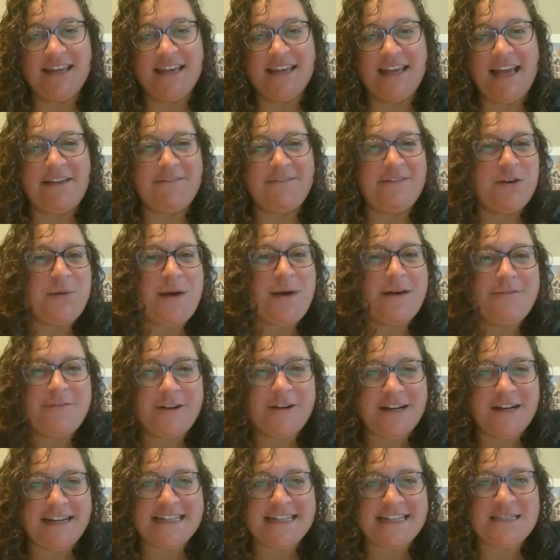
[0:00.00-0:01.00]
Have you
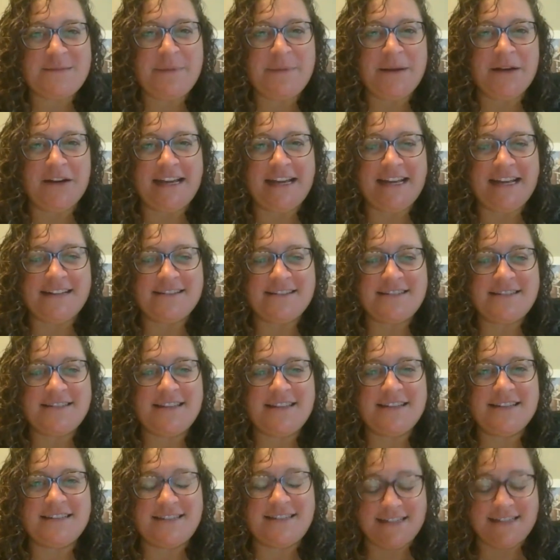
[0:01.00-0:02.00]
ever experienced
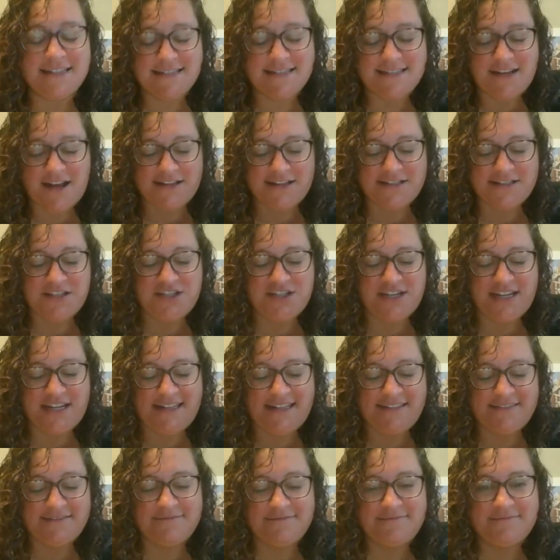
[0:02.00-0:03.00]
this
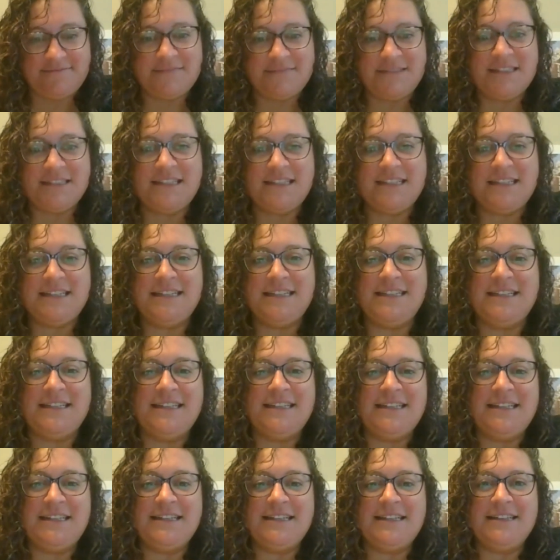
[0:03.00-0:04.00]
exhaustion?
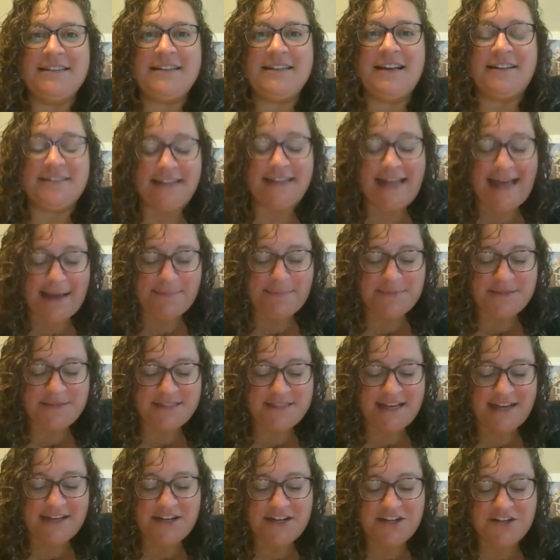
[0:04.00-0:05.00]
Collapse
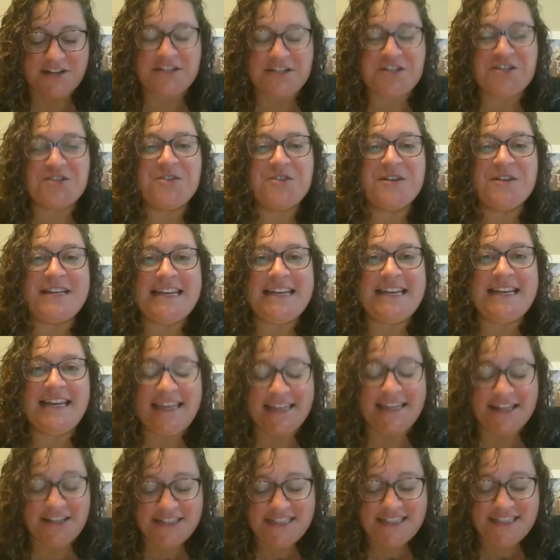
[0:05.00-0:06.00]
under a tree,
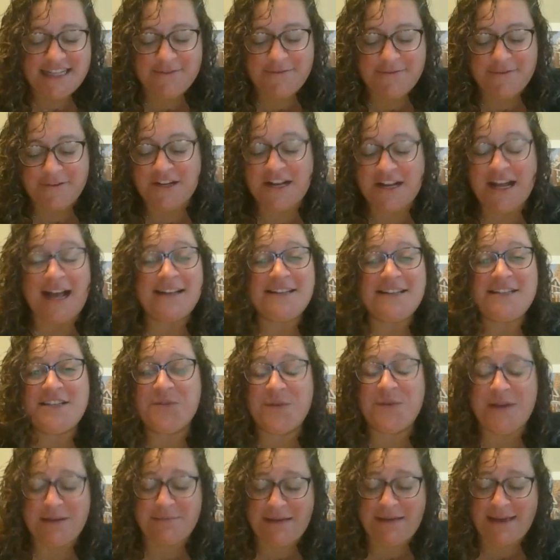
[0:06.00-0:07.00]
guilty for not
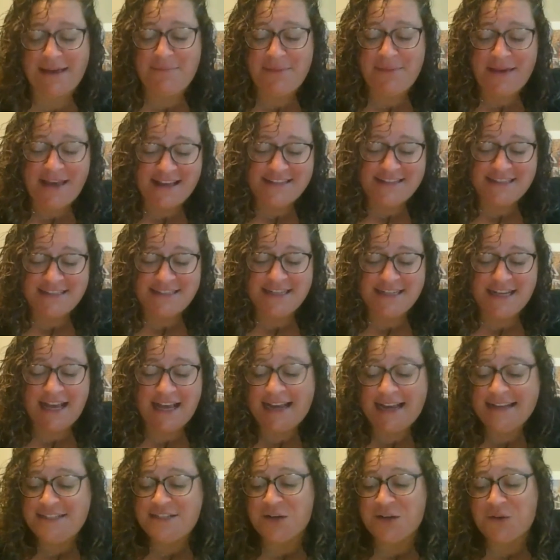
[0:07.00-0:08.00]
doing my best.
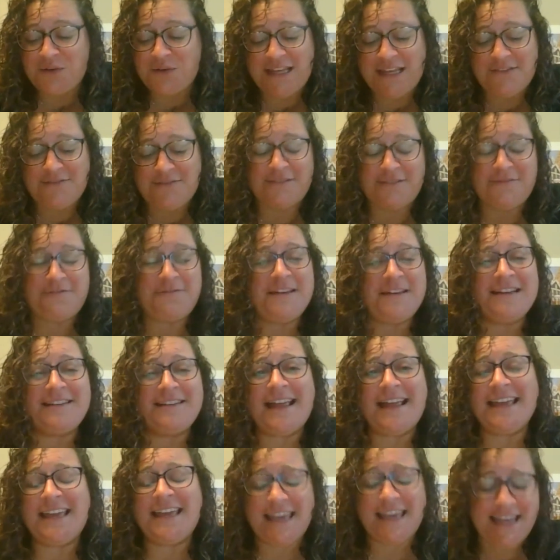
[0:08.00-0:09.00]
I don't even feel
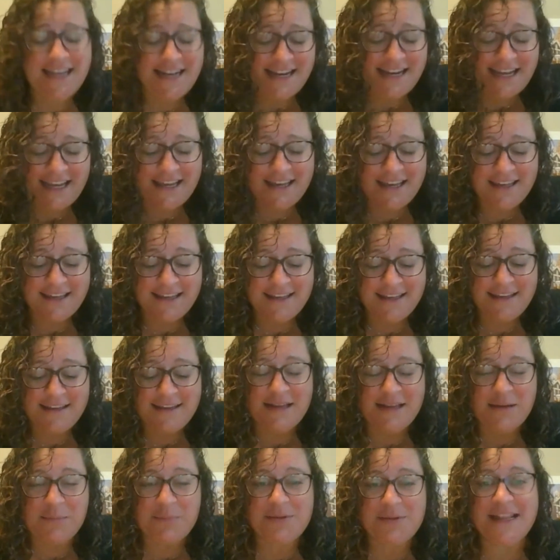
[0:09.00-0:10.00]
like eating,
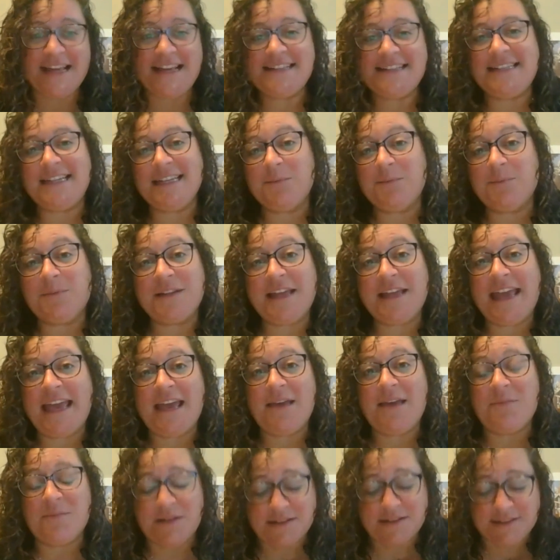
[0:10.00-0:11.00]
placing
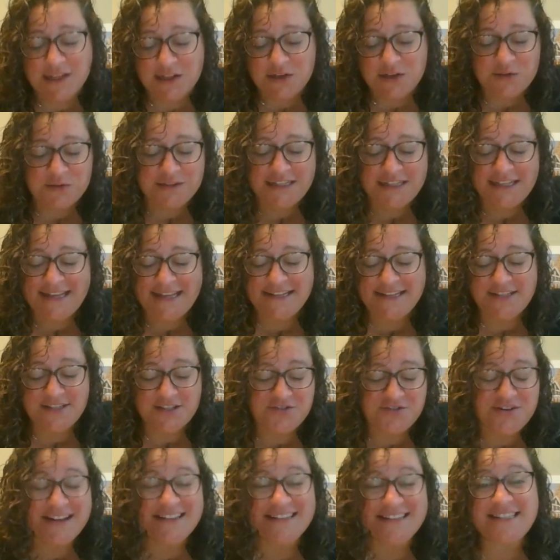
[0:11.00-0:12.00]
blame, lonely,
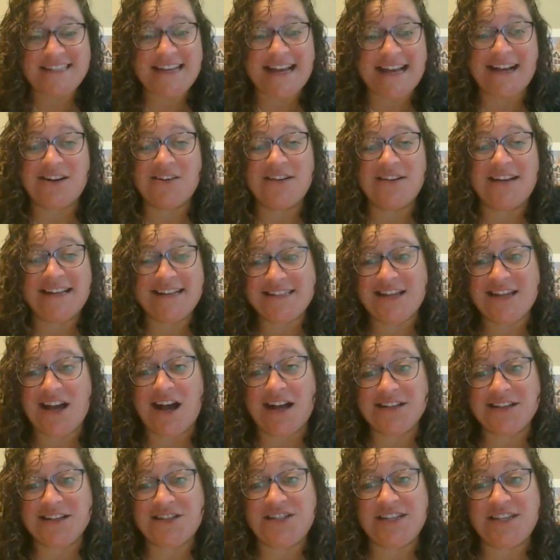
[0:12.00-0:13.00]
stressed out,
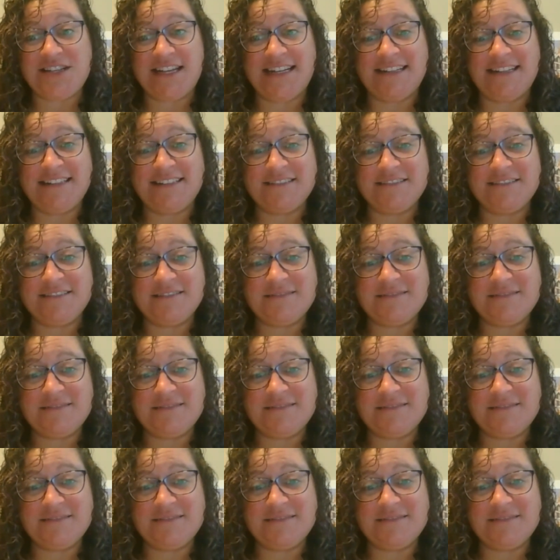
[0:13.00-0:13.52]
exhaustion.